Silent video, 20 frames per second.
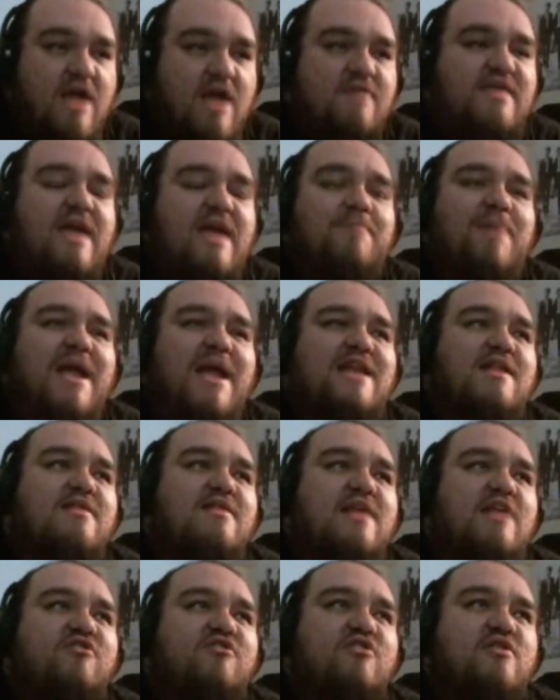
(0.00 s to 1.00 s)
They paid
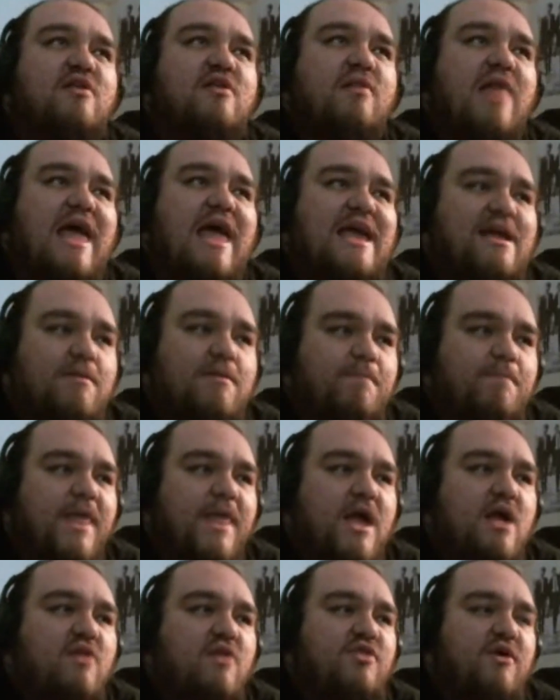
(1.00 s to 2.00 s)
attention to, like,
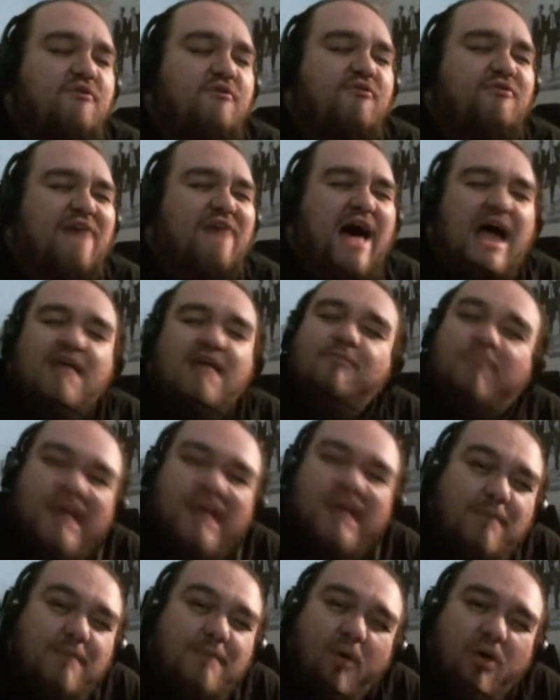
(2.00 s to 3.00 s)
the 5
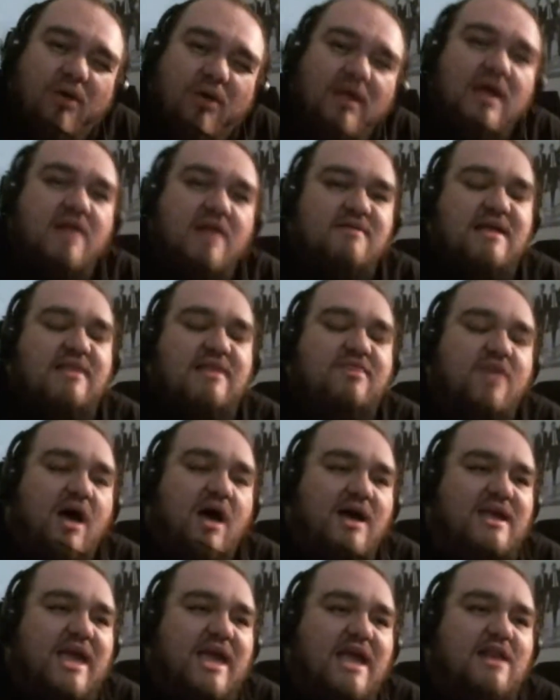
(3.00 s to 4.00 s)
people that
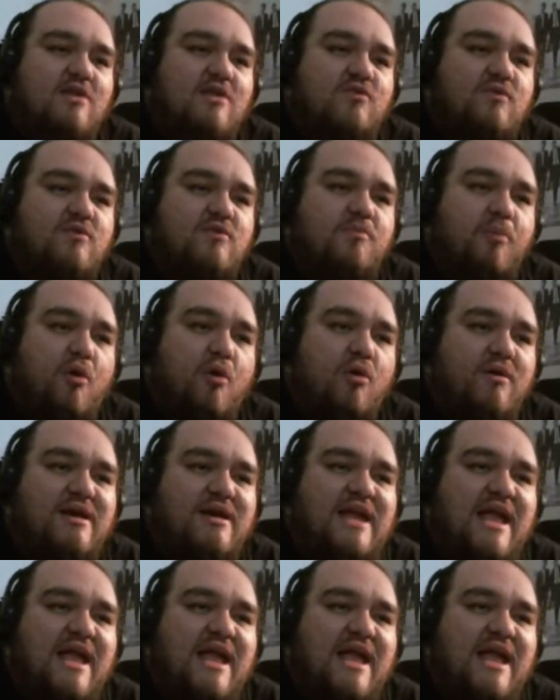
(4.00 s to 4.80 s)
thought Cadence was boring,